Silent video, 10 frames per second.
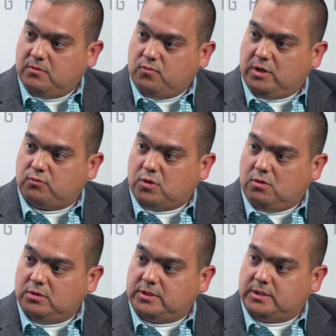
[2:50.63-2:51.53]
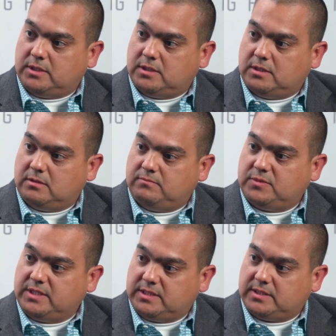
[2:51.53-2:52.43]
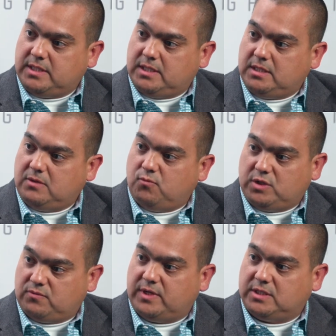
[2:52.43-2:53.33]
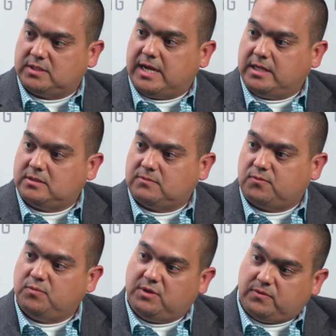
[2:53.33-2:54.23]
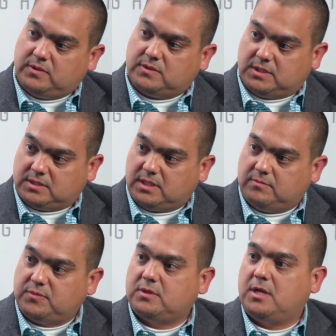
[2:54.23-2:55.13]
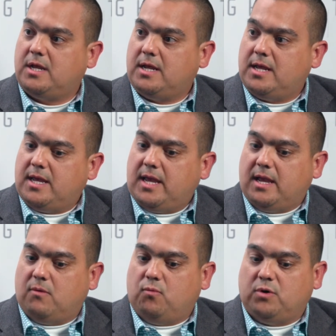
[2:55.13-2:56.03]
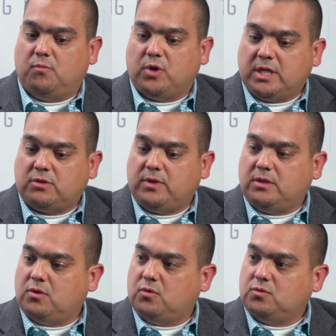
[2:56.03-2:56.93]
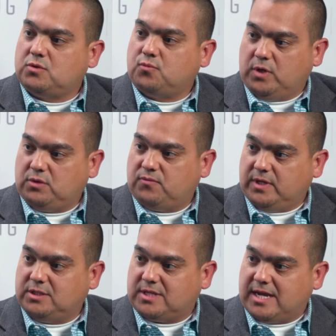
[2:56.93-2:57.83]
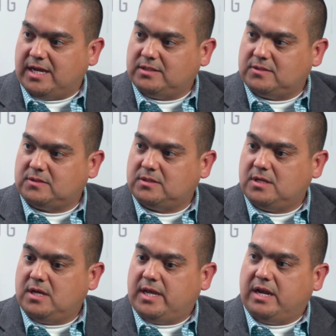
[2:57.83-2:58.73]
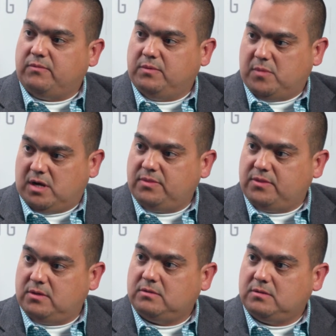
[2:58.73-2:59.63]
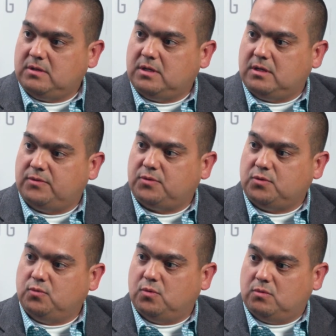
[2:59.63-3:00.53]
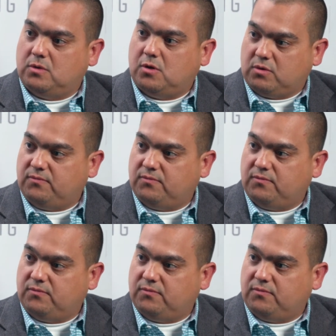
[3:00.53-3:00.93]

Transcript: We enrolled 60 win-to-finish sites from different systems, and we're monitoring those win-to-finish sites every month through our